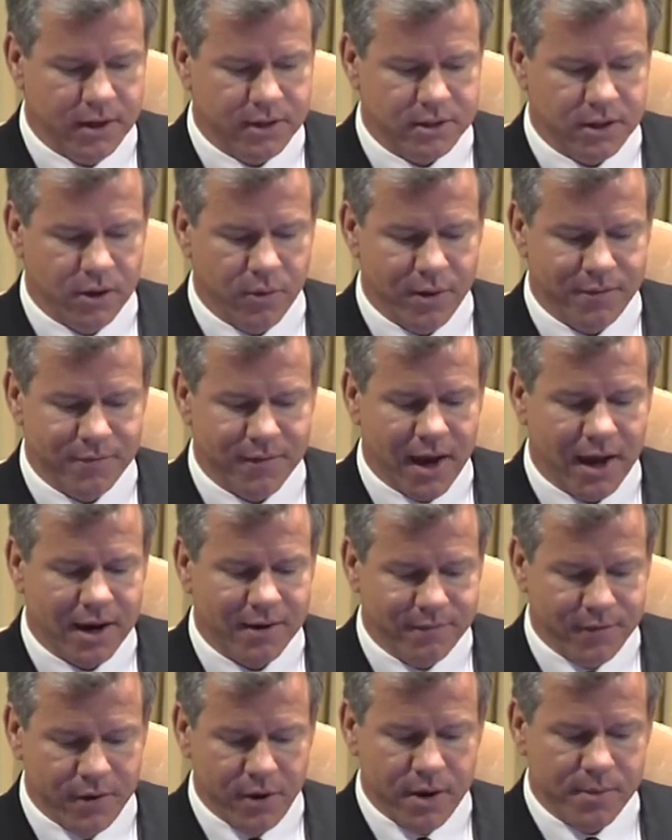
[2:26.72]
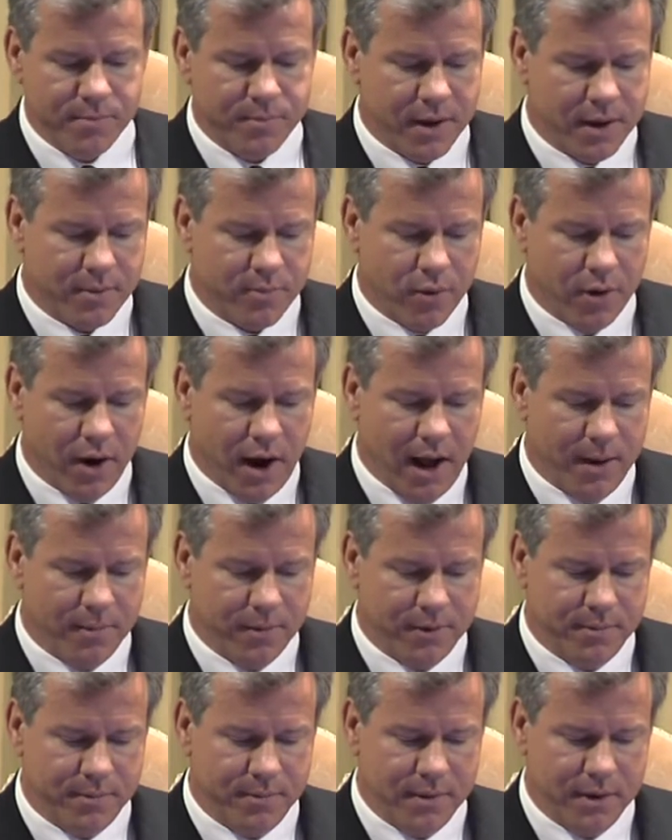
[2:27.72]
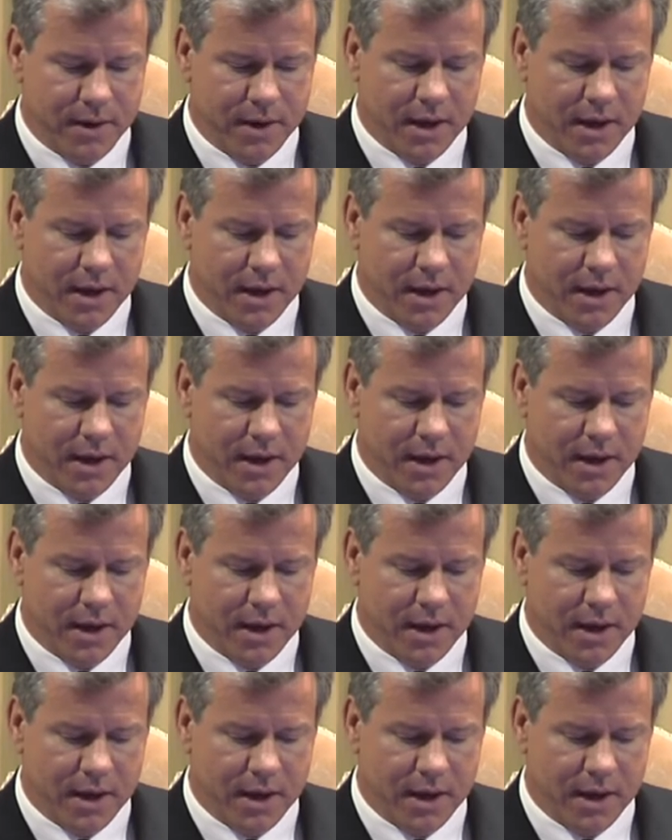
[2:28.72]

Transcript: So we've got a very big problem.